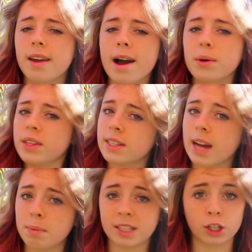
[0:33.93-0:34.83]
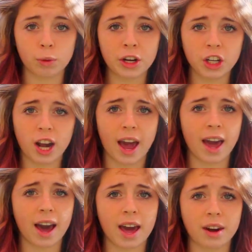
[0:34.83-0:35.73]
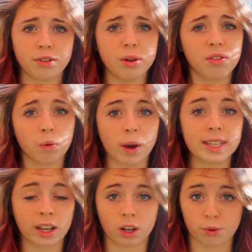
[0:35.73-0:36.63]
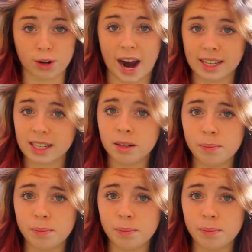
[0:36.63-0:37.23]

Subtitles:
Now, in this type of situation, I had a few different ways I could have reacted.